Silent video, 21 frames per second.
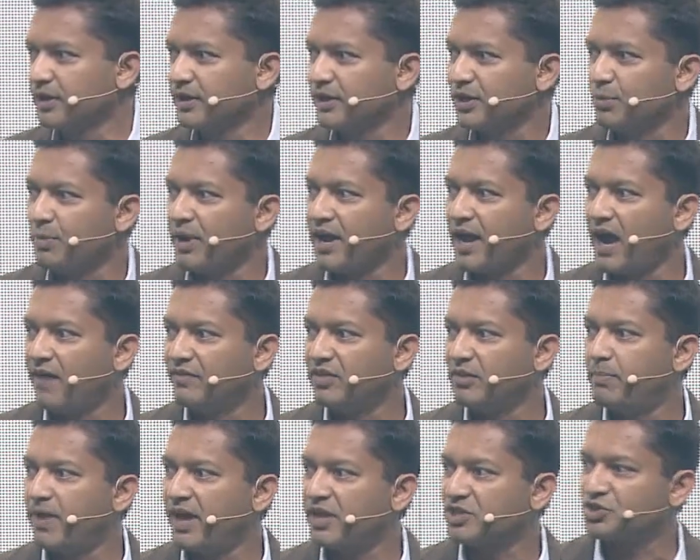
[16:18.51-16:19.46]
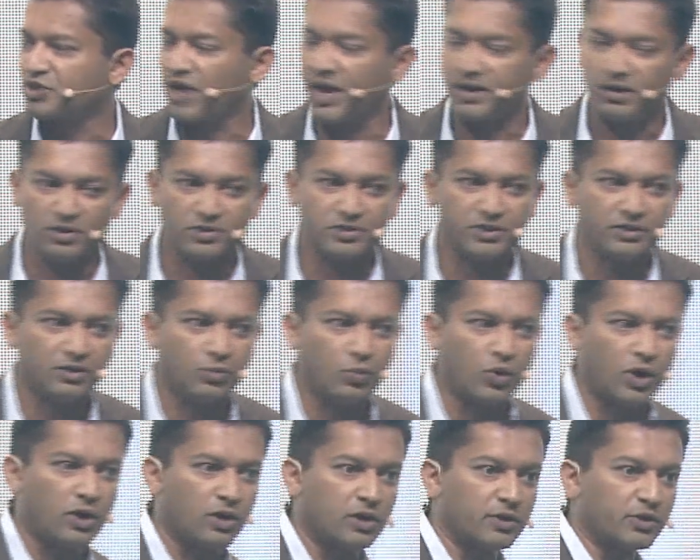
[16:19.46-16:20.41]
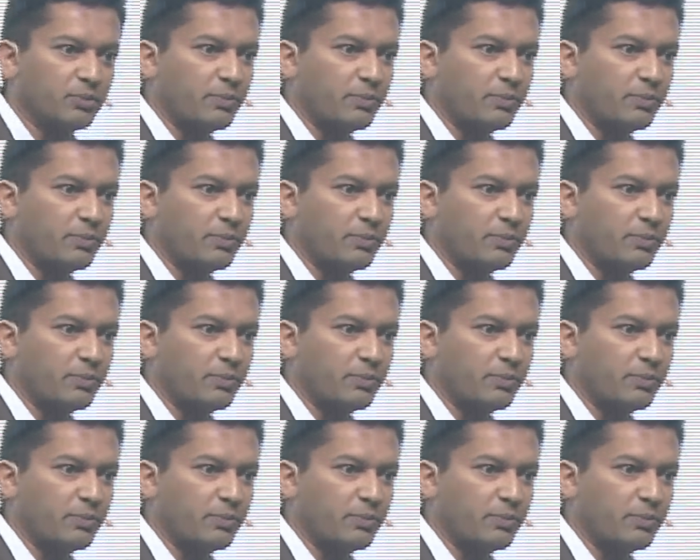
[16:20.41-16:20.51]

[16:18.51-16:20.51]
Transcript: You may have the best channels in the world,